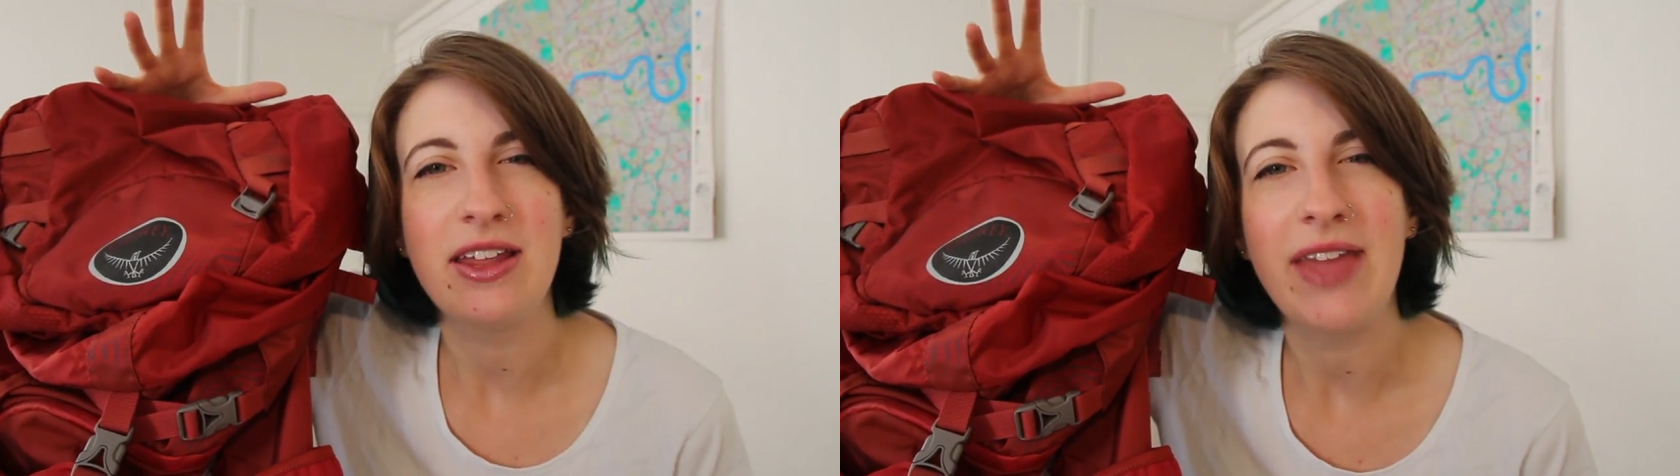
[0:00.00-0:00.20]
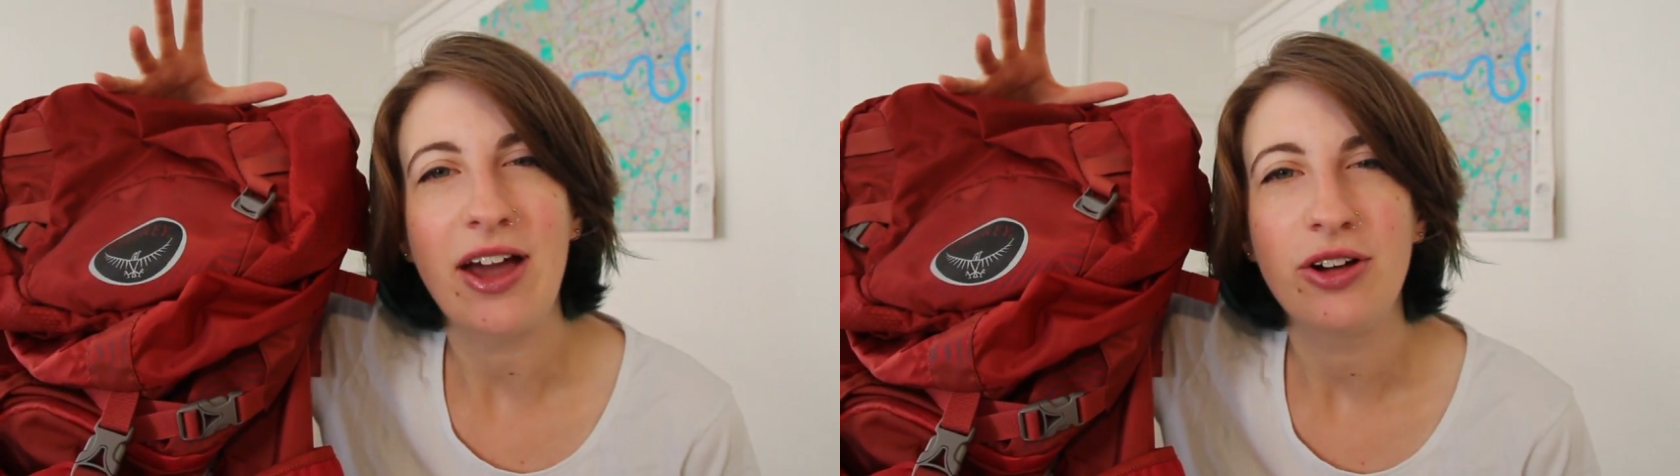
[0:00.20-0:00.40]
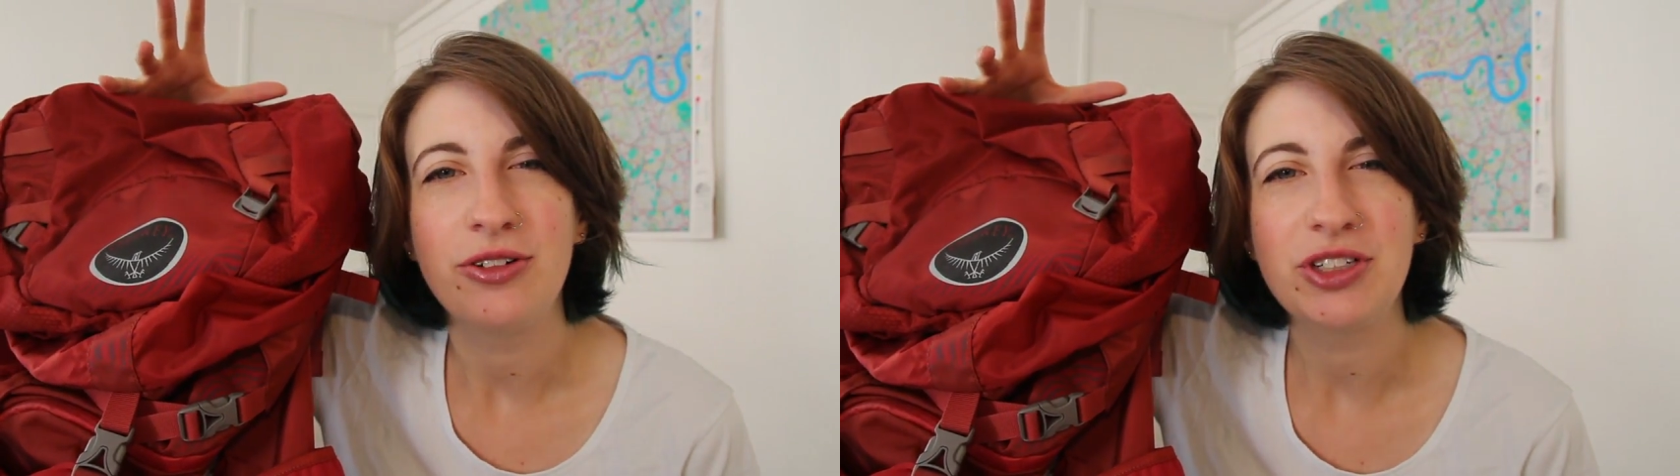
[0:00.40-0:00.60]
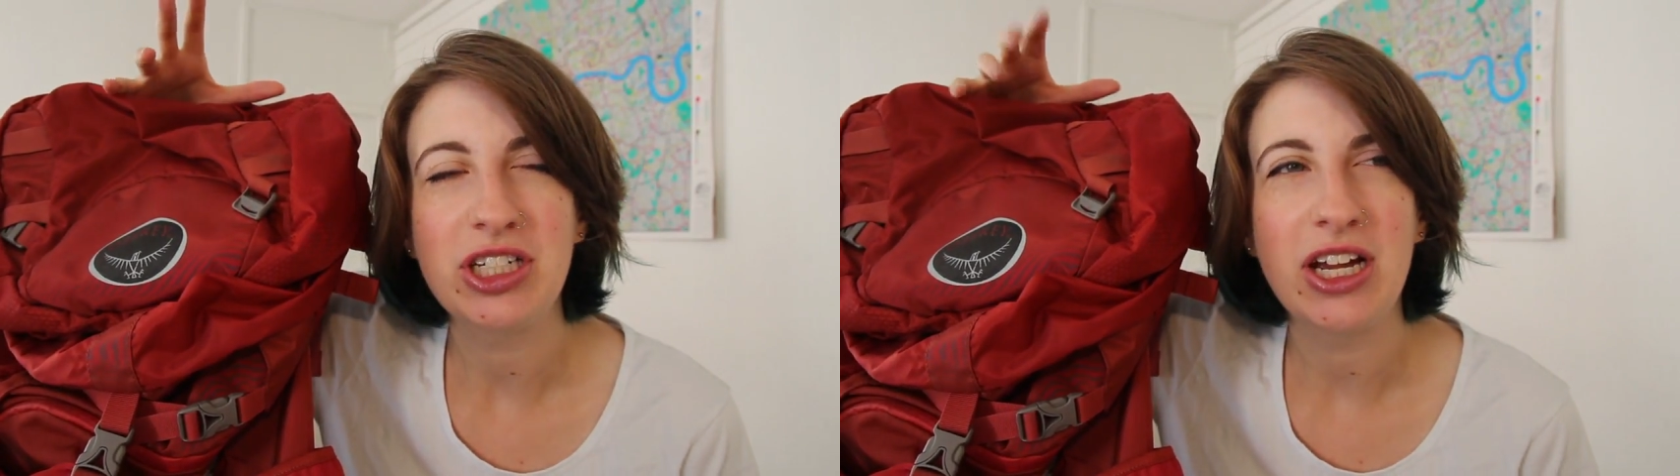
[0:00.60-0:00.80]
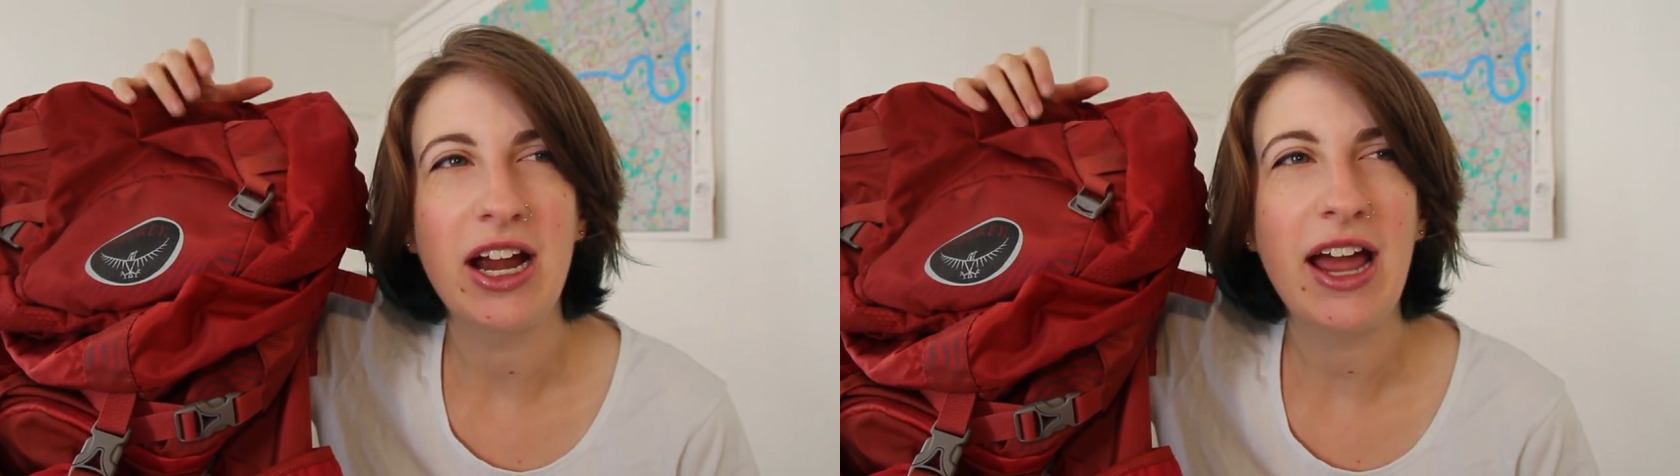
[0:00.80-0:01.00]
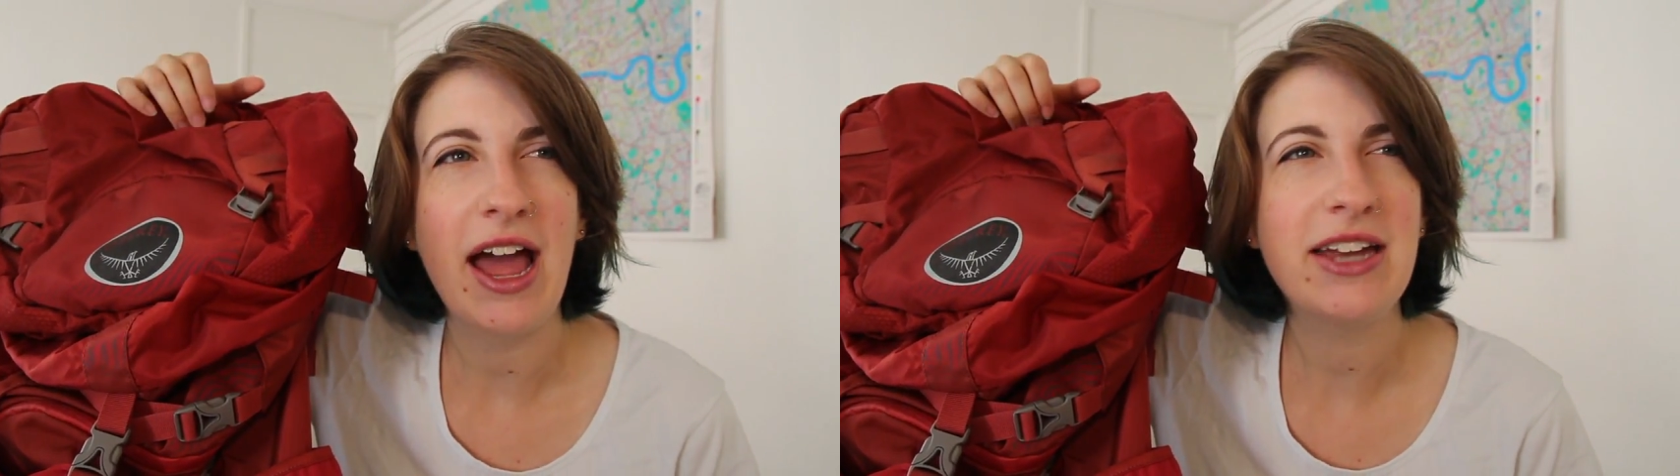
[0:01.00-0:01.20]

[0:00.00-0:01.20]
in their culture.